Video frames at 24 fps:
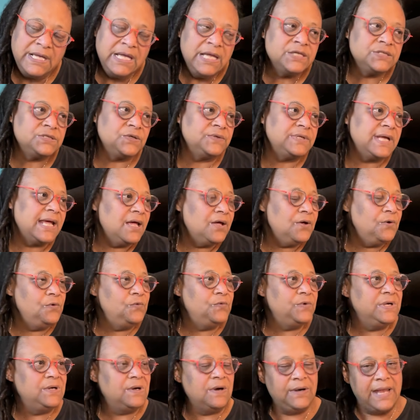So now
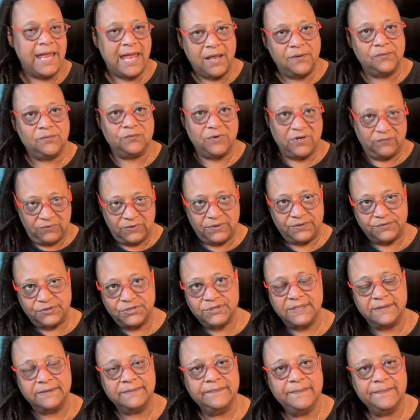we are at revolution.